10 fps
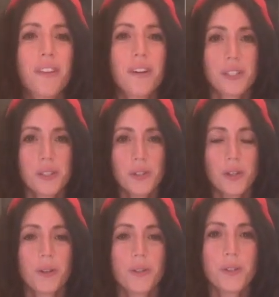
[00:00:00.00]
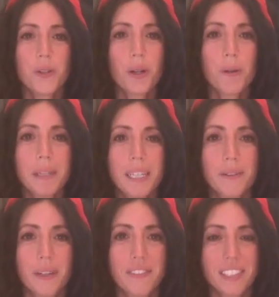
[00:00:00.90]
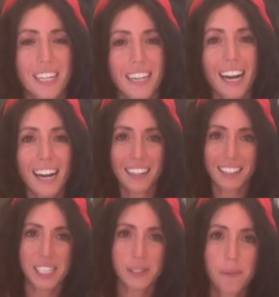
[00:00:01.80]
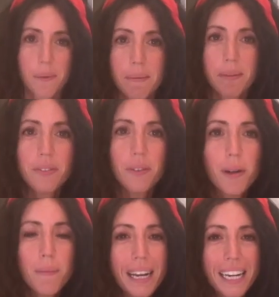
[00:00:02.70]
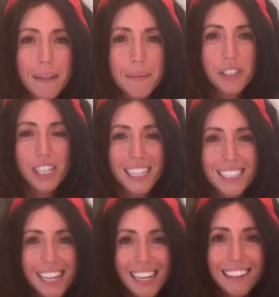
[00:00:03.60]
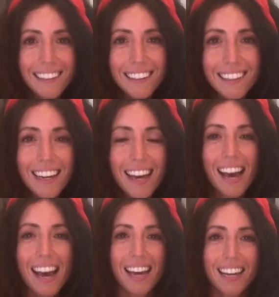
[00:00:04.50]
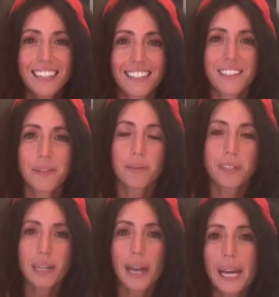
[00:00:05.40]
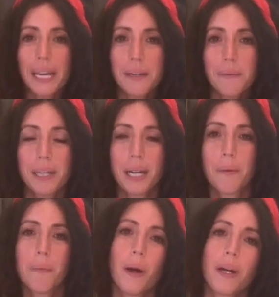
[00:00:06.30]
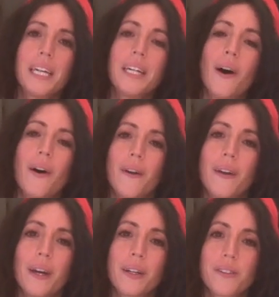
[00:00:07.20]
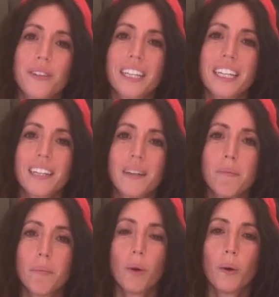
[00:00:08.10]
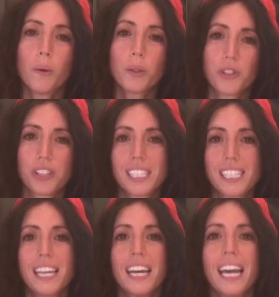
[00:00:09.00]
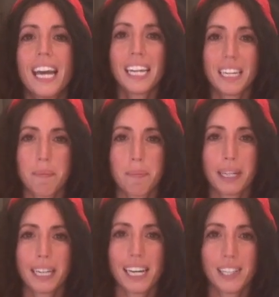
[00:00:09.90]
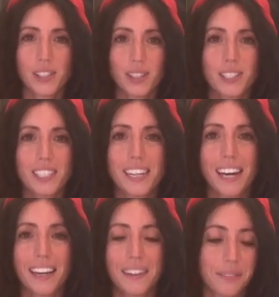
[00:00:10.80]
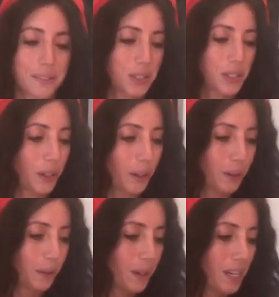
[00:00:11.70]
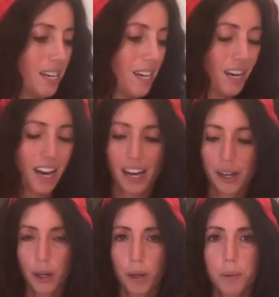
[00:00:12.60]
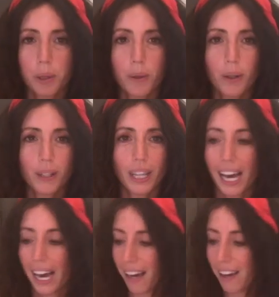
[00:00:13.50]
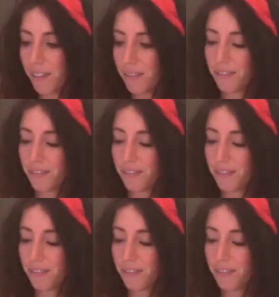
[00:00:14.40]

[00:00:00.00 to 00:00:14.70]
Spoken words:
those who don't know me or haven't done an art class with me before, my name is Chantelle, and today we are working on acrylic portraits in Picasso style. So I hope you all have